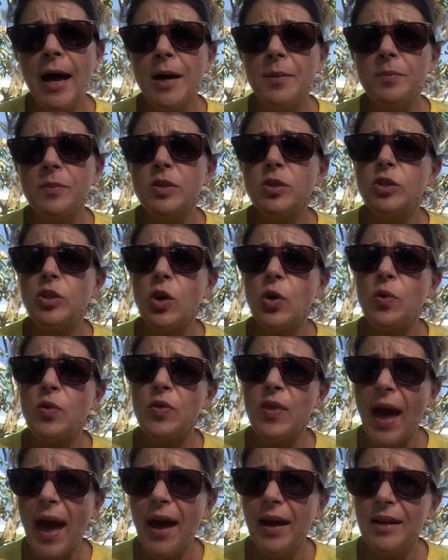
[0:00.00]
So
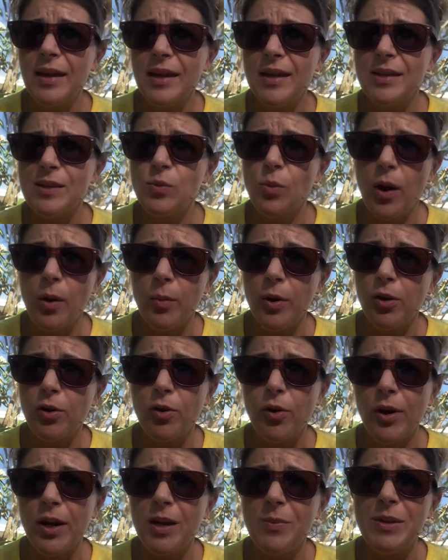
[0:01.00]
that is what we are
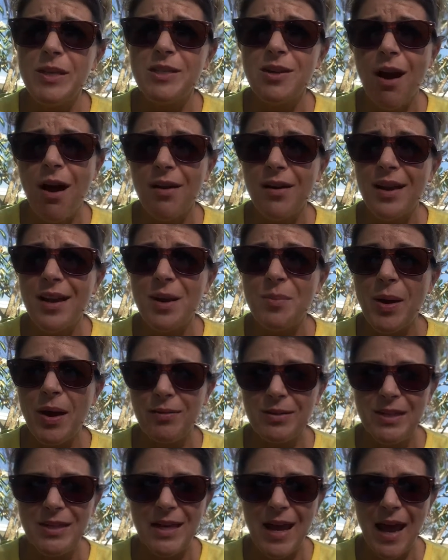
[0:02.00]
going to be talking about
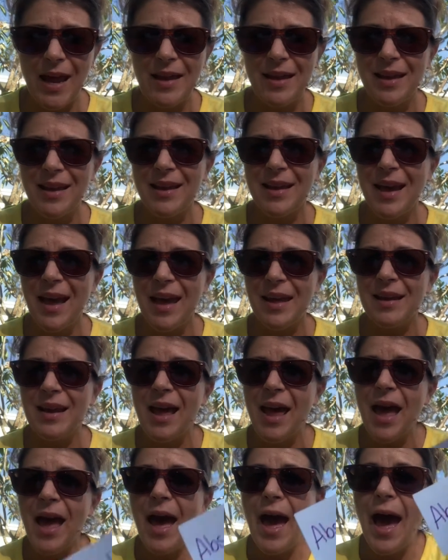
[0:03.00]
today. Again,
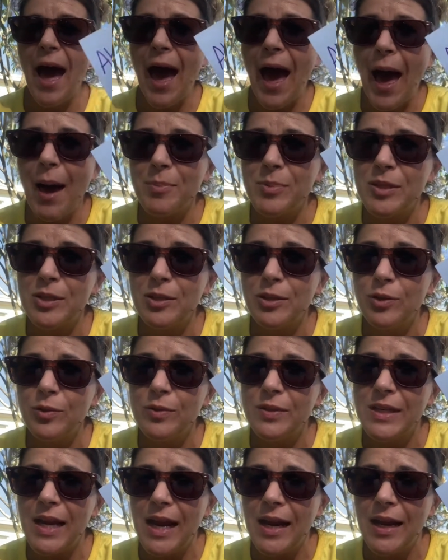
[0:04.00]
absolute
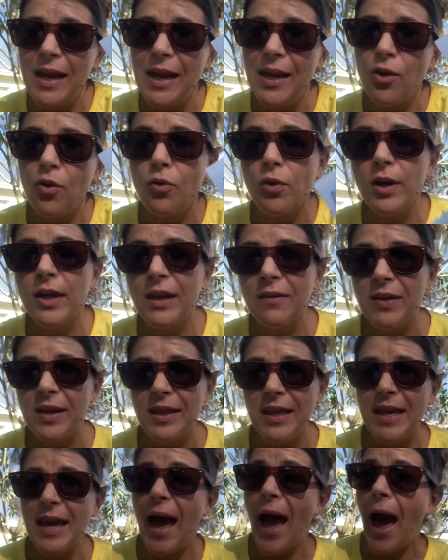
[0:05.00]
dating, or giving
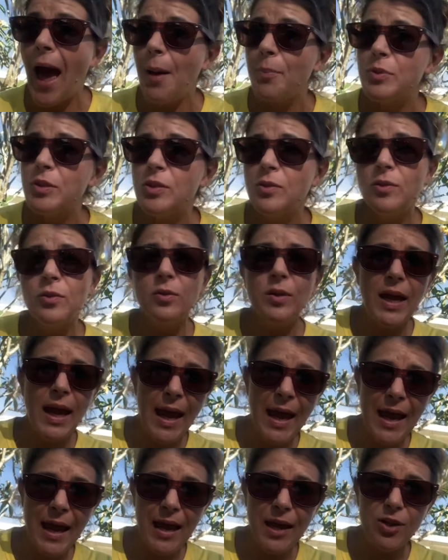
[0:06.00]
the absolute
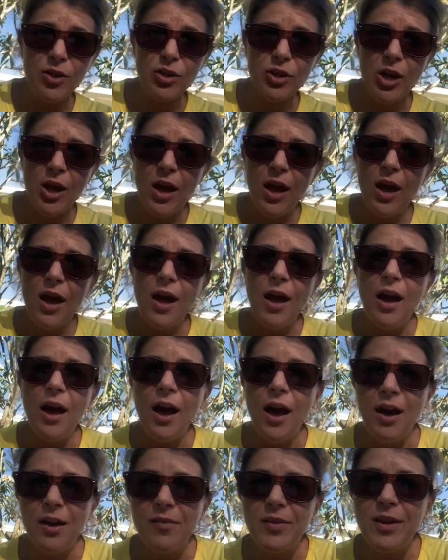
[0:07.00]
age
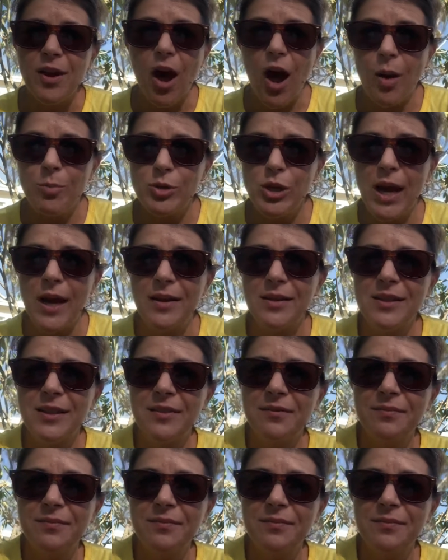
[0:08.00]
of an object.